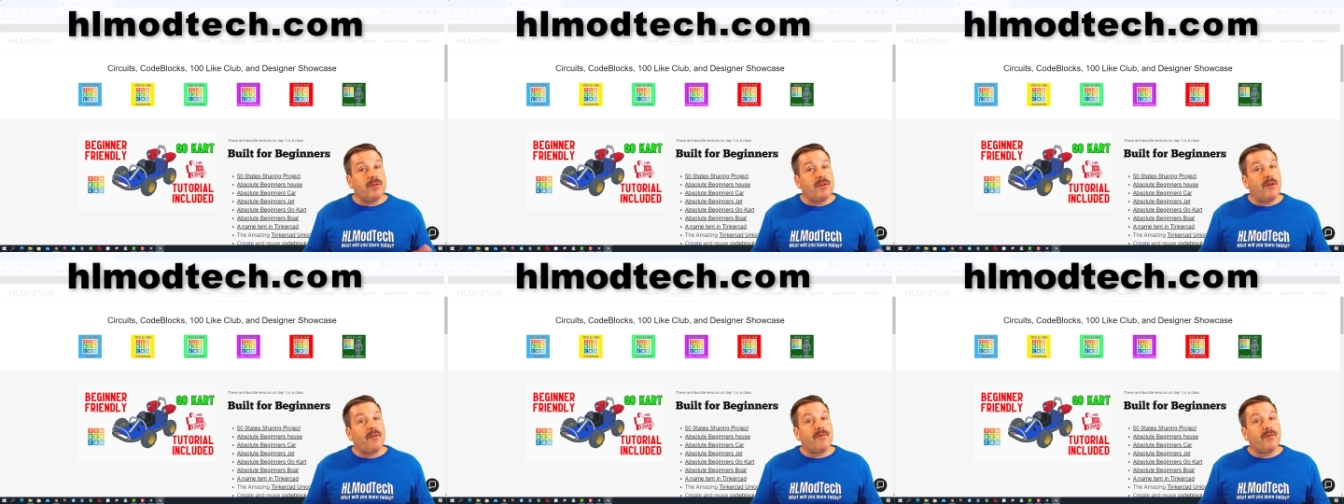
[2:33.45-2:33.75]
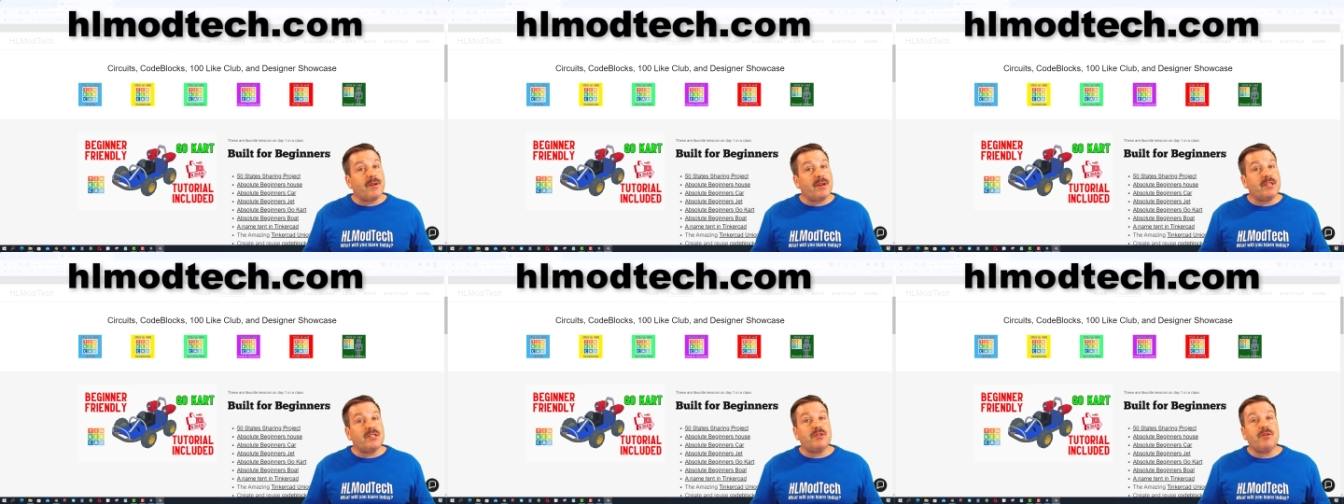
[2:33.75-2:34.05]
don't
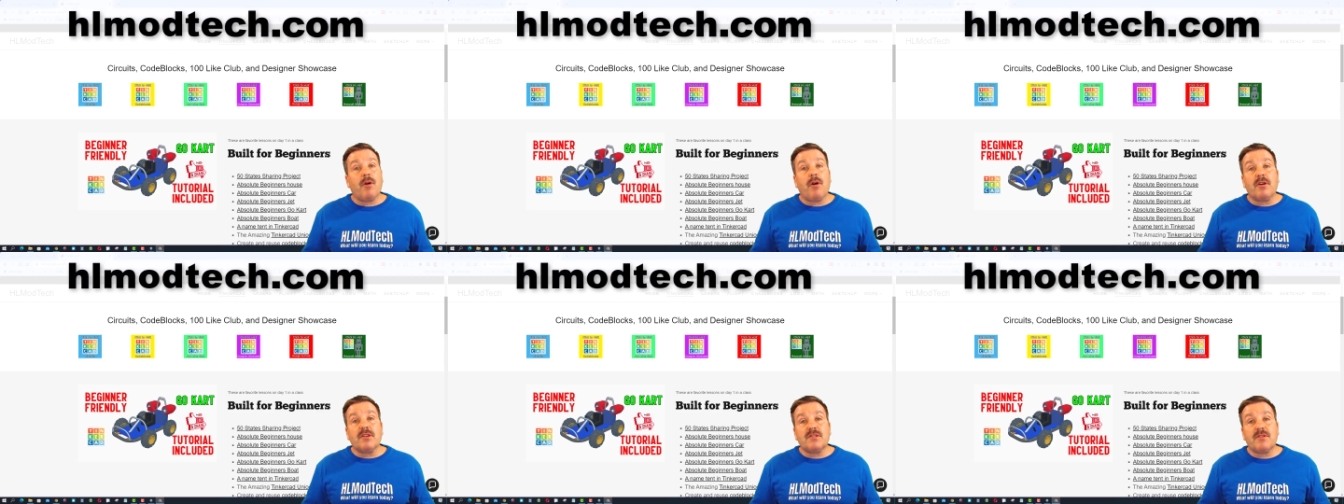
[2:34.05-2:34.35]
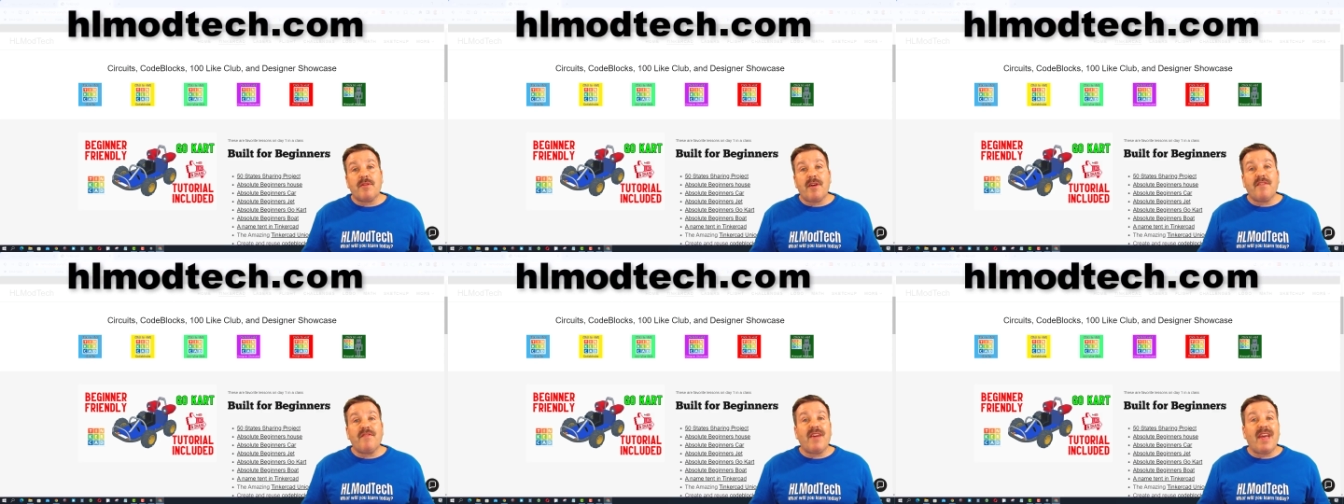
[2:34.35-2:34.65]
forget you
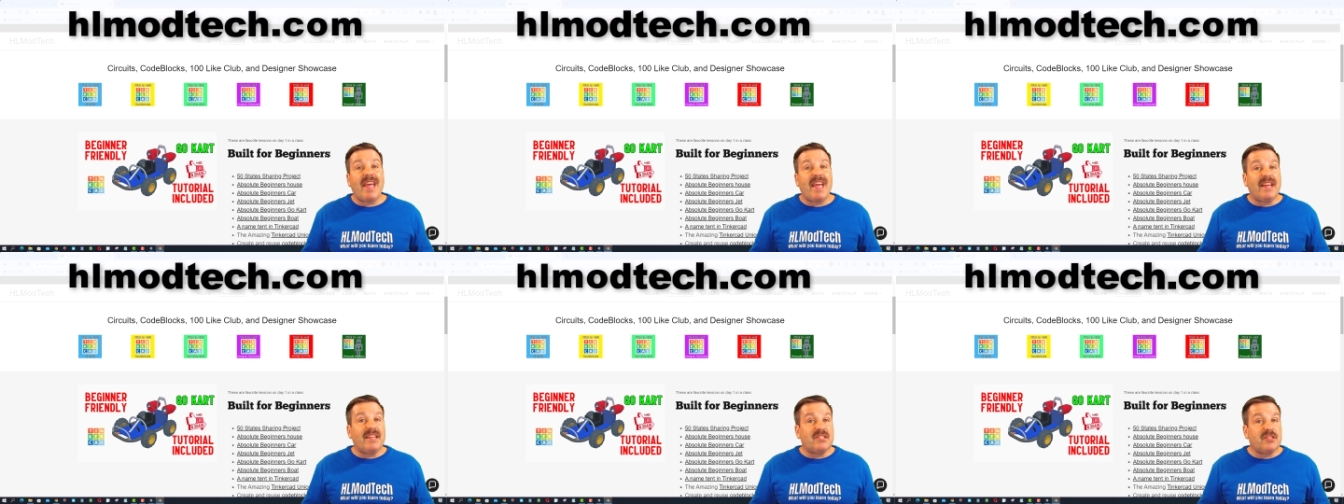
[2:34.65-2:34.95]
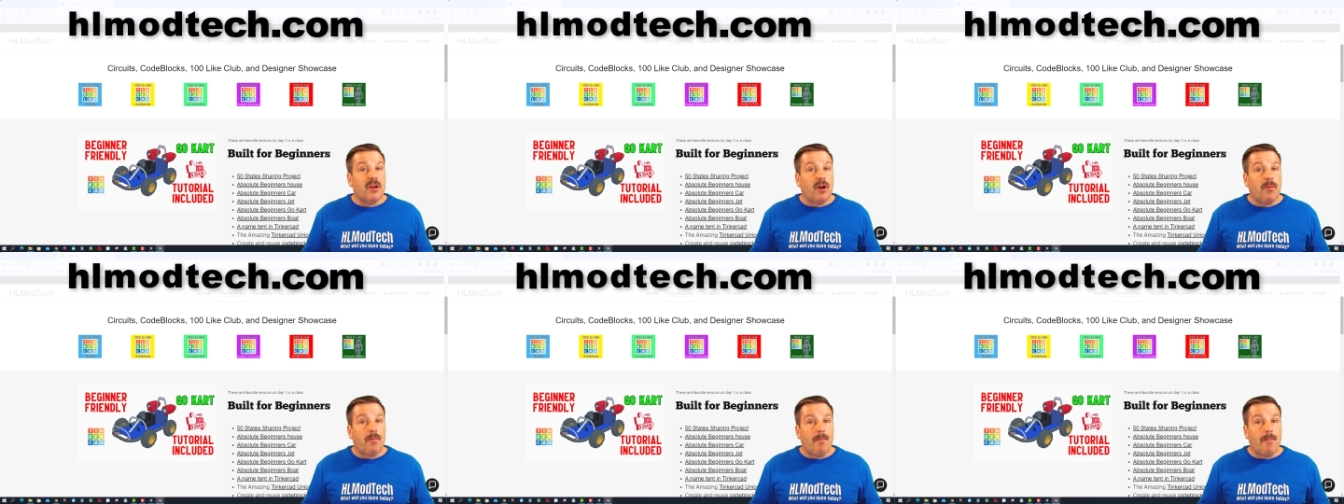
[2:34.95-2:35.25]
also have
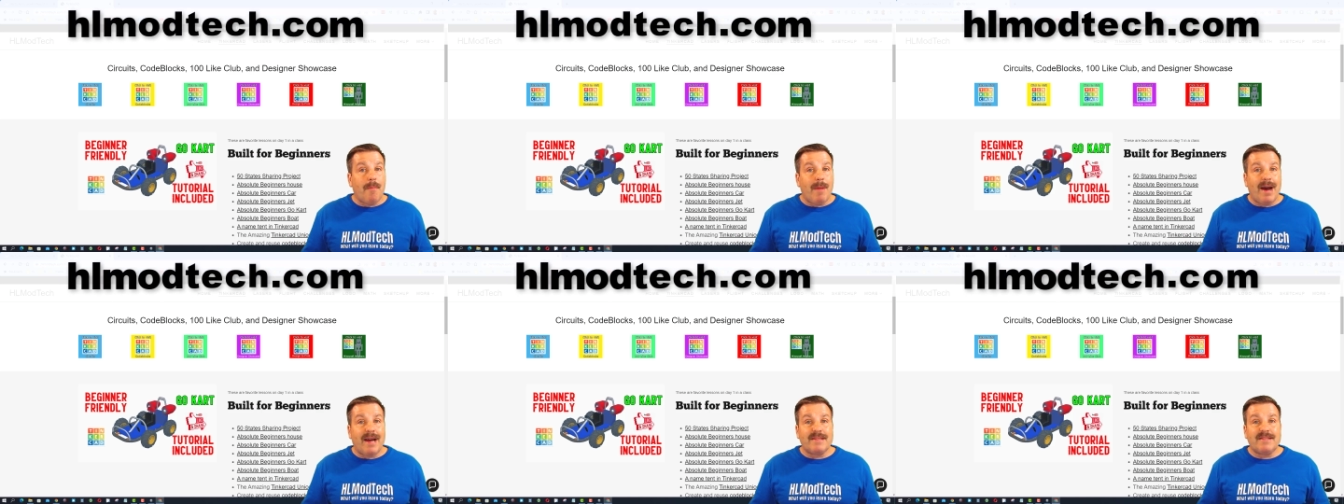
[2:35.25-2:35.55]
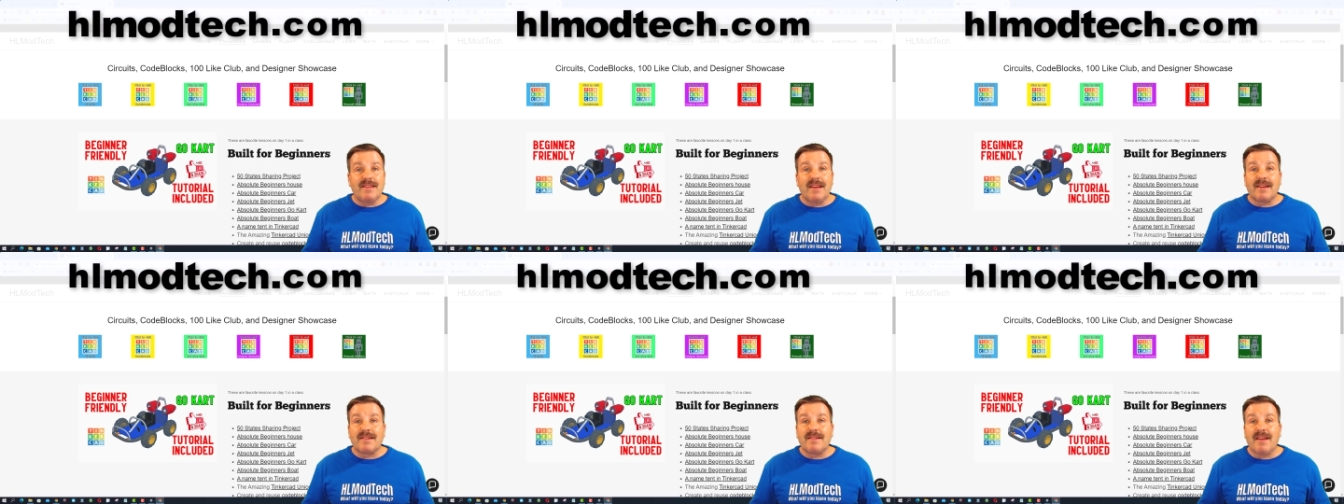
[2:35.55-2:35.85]

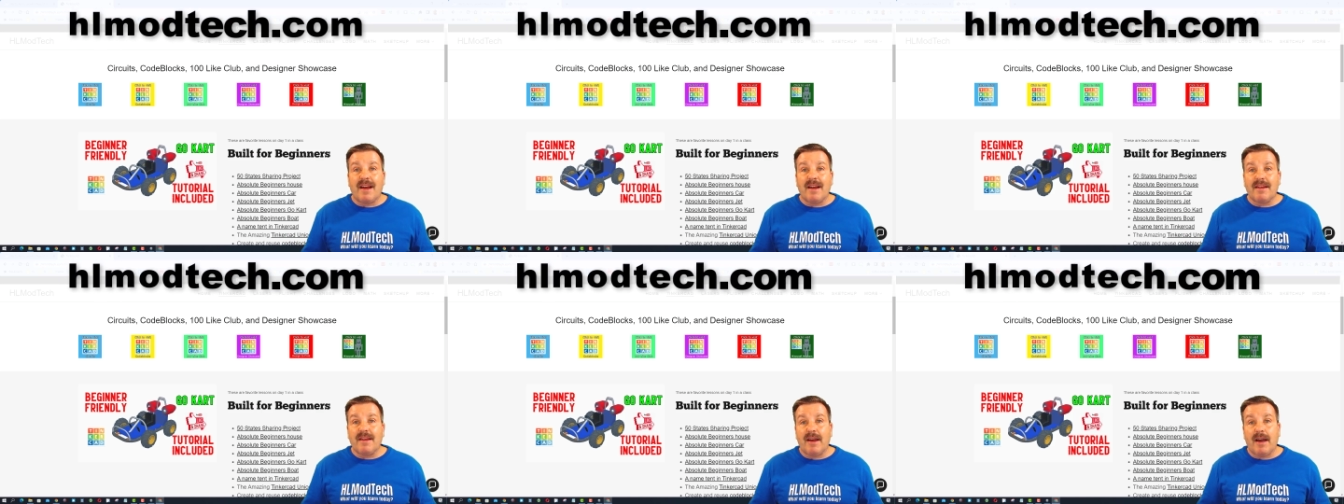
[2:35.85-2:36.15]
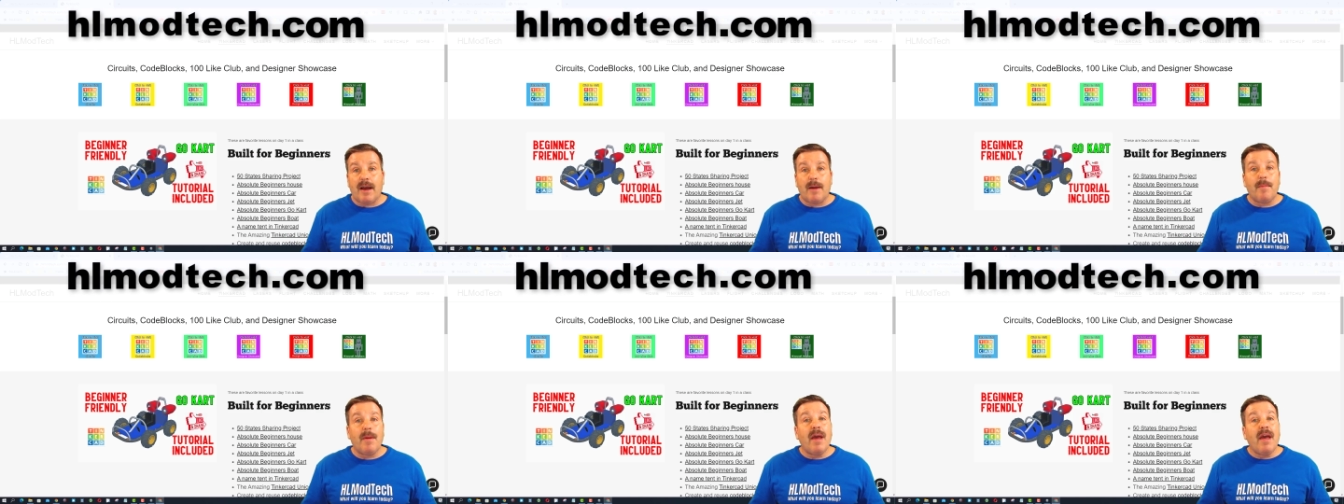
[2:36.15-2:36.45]

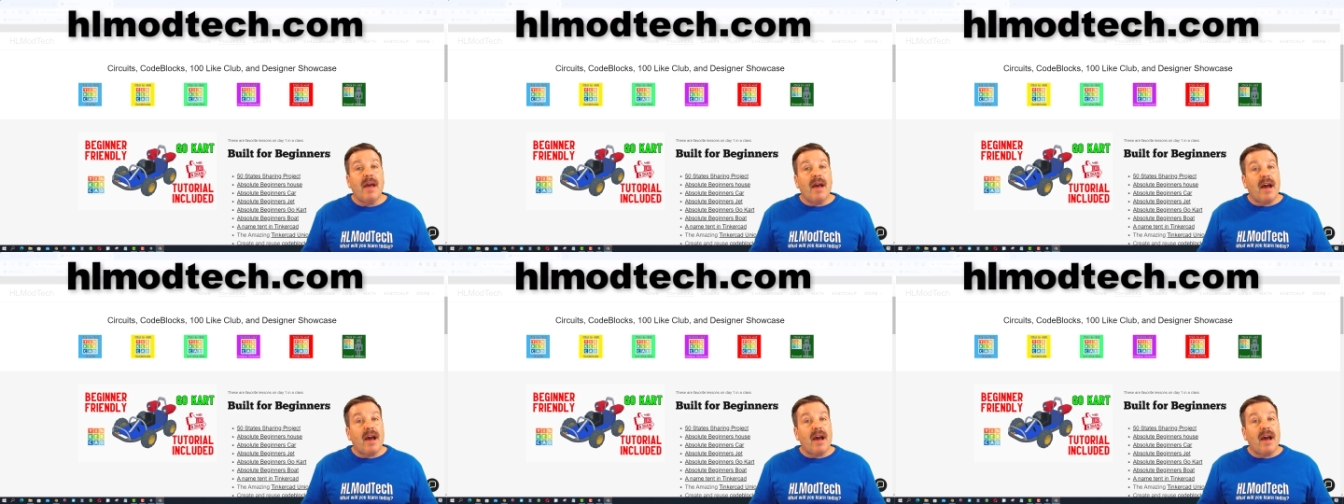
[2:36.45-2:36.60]
HLModTech.com.